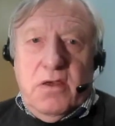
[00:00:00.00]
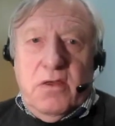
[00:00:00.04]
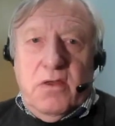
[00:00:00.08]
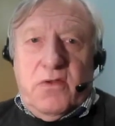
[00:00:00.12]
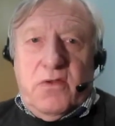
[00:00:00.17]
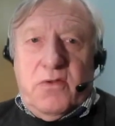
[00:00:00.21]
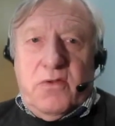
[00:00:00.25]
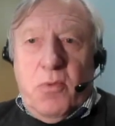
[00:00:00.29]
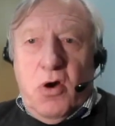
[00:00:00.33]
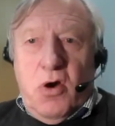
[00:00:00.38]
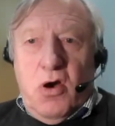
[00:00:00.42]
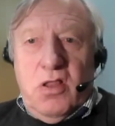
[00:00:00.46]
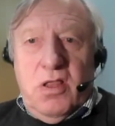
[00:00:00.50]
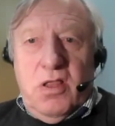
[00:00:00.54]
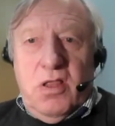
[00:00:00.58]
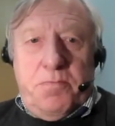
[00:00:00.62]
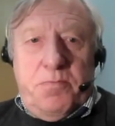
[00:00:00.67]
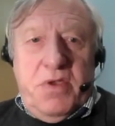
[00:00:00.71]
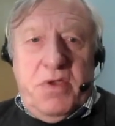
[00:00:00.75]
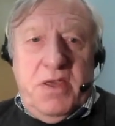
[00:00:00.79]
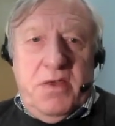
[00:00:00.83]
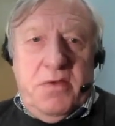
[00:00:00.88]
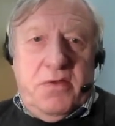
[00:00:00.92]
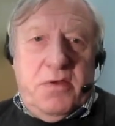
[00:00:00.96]
smaller
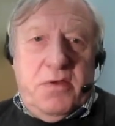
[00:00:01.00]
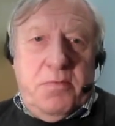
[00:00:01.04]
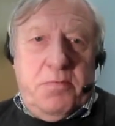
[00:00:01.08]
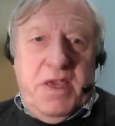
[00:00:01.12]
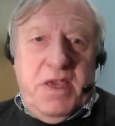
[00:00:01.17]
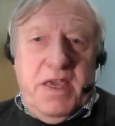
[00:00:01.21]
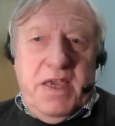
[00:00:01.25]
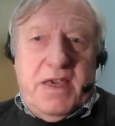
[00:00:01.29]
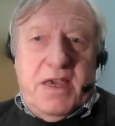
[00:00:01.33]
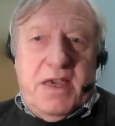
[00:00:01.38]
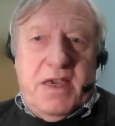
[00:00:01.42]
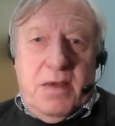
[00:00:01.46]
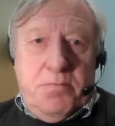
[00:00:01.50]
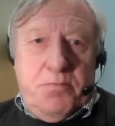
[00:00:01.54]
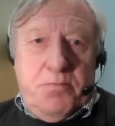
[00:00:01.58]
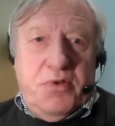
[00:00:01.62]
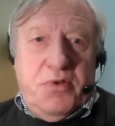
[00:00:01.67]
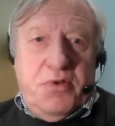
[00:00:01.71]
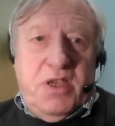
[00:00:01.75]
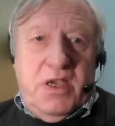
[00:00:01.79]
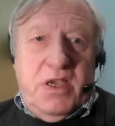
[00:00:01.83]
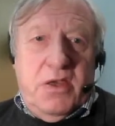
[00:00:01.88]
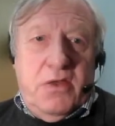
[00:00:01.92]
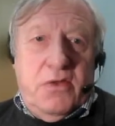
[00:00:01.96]
PCB
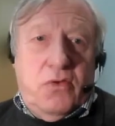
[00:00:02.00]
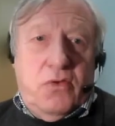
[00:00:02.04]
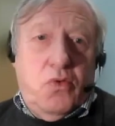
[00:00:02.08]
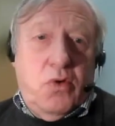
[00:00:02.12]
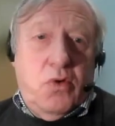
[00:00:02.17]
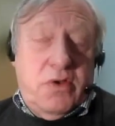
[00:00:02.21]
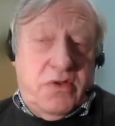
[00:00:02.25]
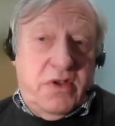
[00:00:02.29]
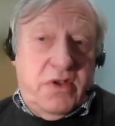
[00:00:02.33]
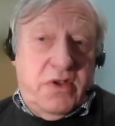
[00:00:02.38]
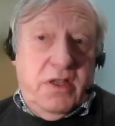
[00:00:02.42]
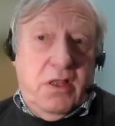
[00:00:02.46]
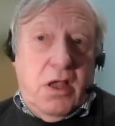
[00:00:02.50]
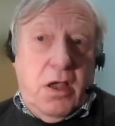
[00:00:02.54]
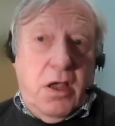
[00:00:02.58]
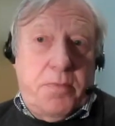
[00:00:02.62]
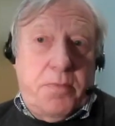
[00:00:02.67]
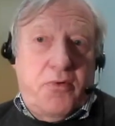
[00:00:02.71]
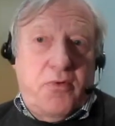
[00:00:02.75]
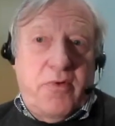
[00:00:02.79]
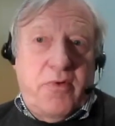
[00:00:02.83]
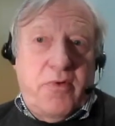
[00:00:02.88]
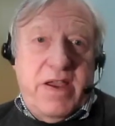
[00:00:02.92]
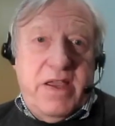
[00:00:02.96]
companies who are still
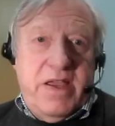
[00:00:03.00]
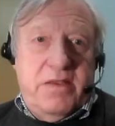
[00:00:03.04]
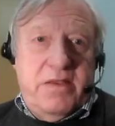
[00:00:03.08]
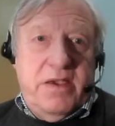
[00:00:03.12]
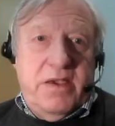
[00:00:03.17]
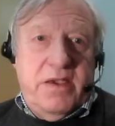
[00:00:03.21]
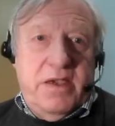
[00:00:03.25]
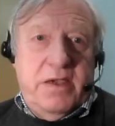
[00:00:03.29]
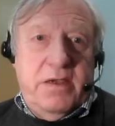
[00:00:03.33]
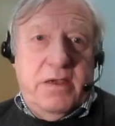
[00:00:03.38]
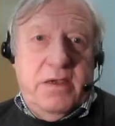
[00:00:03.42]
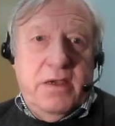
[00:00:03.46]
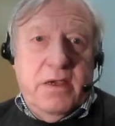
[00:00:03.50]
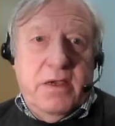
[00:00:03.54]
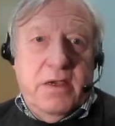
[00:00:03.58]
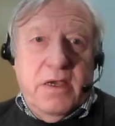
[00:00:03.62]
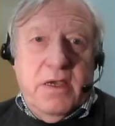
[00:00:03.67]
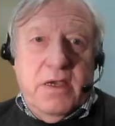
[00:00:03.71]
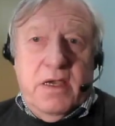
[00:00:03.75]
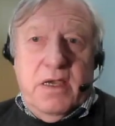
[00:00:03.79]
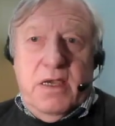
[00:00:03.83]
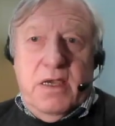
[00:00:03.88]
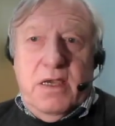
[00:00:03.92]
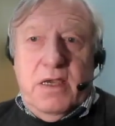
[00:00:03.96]
operating
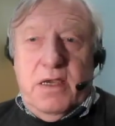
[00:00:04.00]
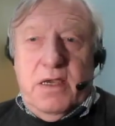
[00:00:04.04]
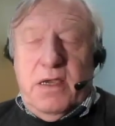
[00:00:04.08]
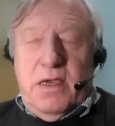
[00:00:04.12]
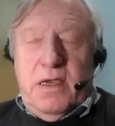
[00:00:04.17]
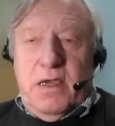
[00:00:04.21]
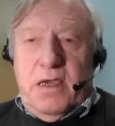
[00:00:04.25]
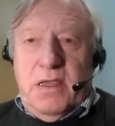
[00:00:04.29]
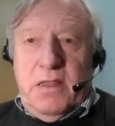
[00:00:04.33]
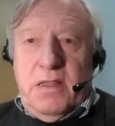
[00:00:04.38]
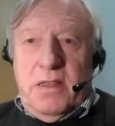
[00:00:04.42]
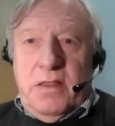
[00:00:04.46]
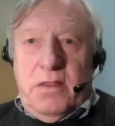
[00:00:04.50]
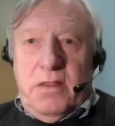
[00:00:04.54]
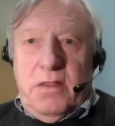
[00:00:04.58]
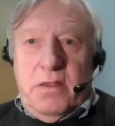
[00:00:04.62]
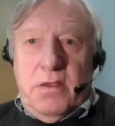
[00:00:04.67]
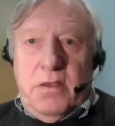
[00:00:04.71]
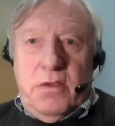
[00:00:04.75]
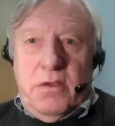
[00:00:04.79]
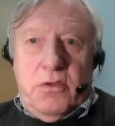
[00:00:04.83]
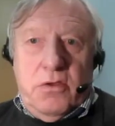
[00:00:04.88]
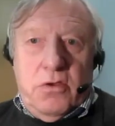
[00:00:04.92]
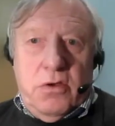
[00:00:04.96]
in
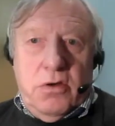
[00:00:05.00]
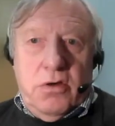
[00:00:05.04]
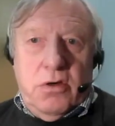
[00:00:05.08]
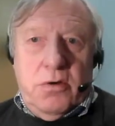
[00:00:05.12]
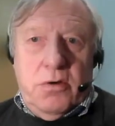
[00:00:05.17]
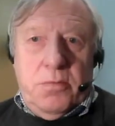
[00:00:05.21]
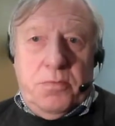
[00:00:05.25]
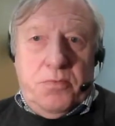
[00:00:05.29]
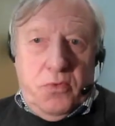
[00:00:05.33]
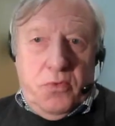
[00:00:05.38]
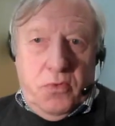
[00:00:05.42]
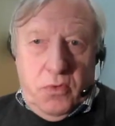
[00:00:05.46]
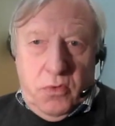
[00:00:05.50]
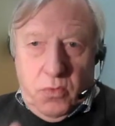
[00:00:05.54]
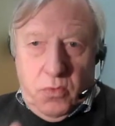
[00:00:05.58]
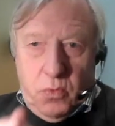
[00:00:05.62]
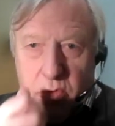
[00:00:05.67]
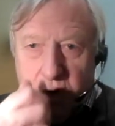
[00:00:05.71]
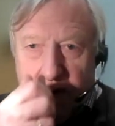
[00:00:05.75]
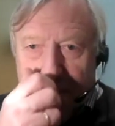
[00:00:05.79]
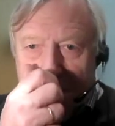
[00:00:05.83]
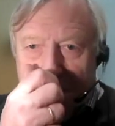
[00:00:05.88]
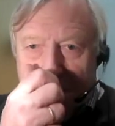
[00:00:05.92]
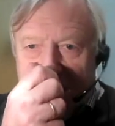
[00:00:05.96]
Europe
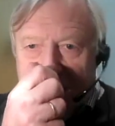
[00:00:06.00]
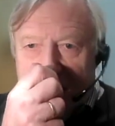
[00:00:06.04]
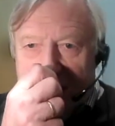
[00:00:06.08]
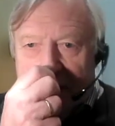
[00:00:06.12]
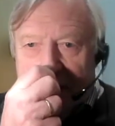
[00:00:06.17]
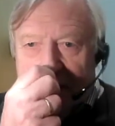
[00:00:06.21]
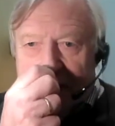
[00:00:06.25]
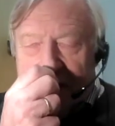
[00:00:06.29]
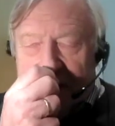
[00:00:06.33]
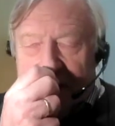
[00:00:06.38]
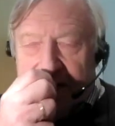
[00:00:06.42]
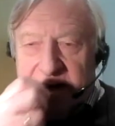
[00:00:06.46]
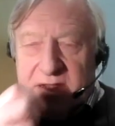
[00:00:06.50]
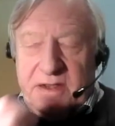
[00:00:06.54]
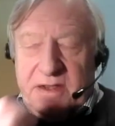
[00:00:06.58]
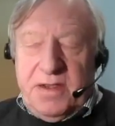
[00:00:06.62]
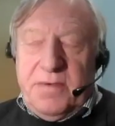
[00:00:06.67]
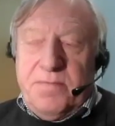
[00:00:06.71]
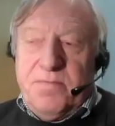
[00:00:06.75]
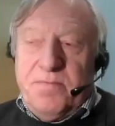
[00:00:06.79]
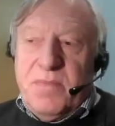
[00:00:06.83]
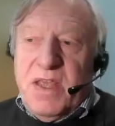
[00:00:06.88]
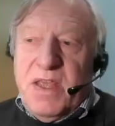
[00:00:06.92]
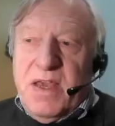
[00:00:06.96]
were being
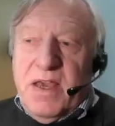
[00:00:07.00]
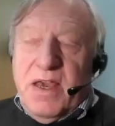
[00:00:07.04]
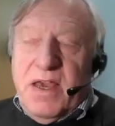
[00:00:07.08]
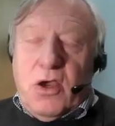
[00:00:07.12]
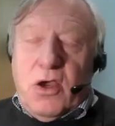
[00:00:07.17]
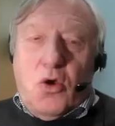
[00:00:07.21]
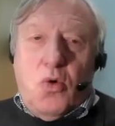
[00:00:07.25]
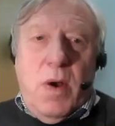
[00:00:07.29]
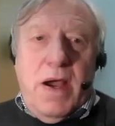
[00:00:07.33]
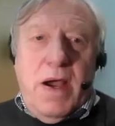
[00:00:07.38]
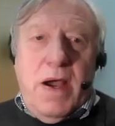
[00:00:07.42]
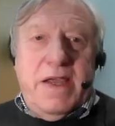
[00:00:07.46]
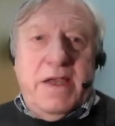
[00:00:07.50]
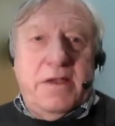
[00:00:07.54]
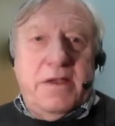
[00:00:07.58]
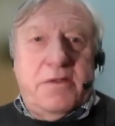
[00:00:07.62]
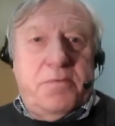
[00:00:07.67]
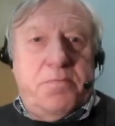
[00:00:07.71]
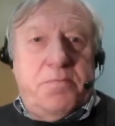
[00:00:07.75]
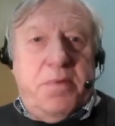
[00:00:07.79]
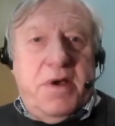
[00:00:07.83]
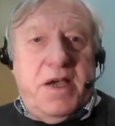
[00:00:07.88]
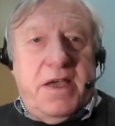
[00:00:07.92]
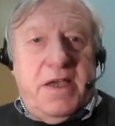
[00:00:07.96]

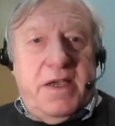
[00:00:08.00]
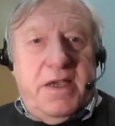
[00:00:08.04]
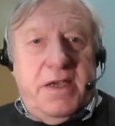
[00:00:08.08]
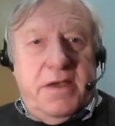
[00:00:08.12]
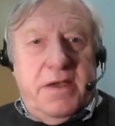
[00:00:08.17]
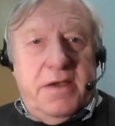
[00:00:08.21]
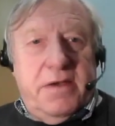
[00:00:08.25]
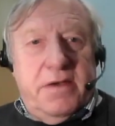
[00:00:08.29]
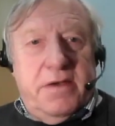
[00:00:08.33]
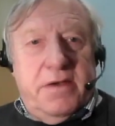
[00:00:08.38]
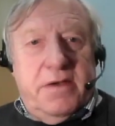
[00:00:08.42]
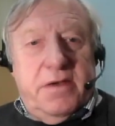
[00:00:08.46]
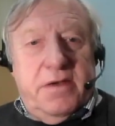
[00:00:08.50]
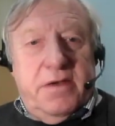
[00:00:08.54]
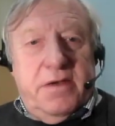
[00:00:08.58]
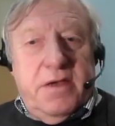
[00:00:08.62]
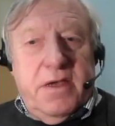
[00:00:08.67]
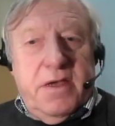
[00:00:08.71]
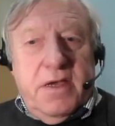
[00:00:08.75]
acquired by